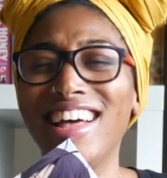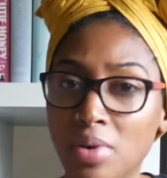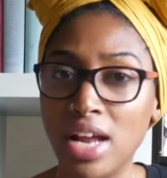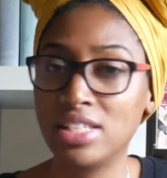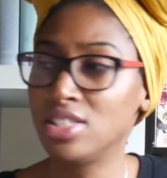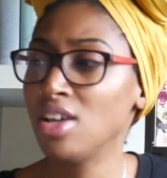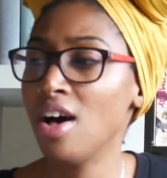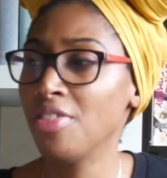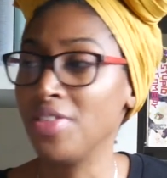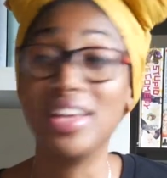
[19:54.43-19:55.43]
When I
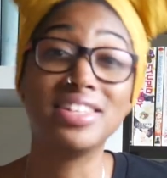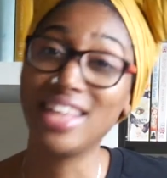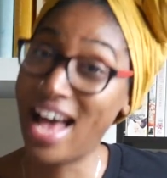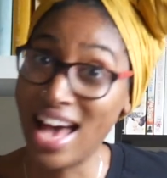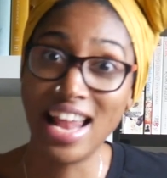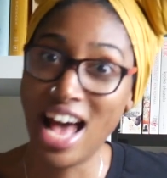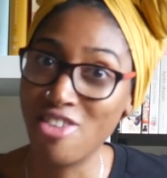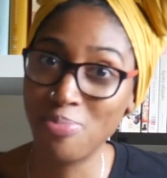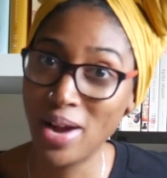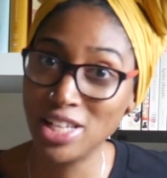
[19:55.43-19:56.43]
saw this at
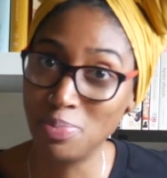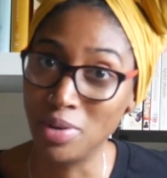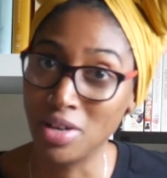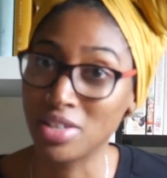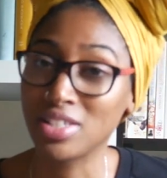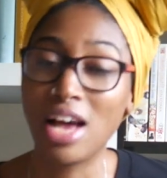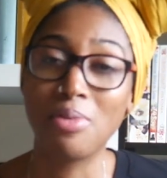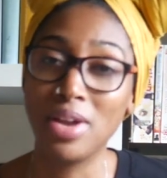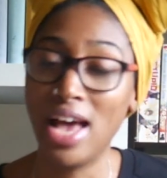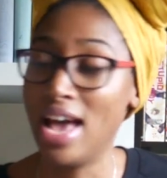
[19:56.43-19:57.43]
Half Price Books, I
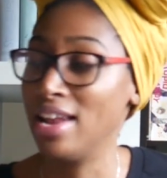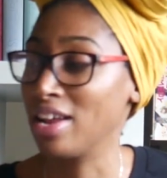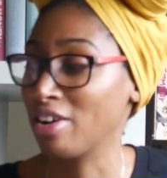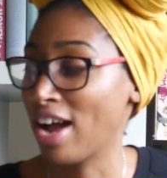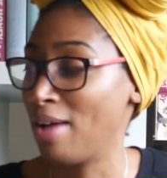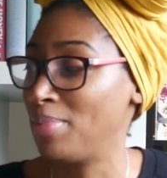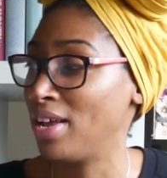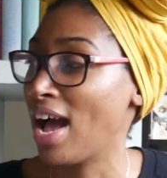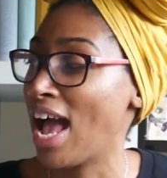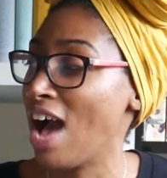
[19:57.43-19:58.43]
went ahead and grabbed it.
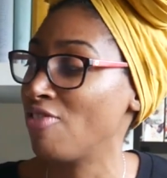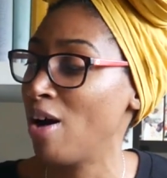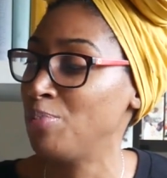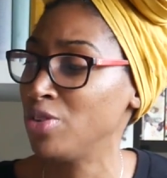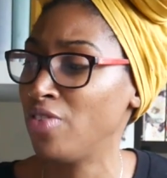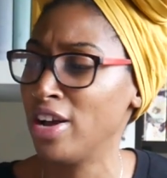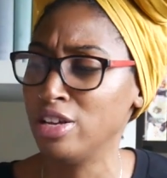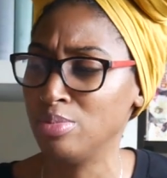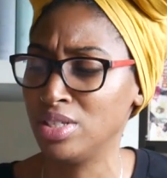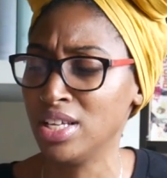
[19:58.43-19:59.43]
I have up to
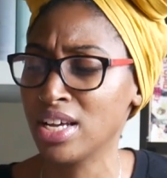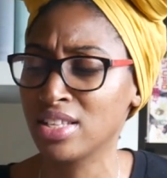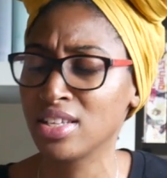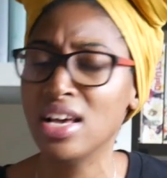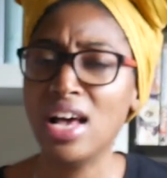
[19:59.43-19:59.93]
volume 6.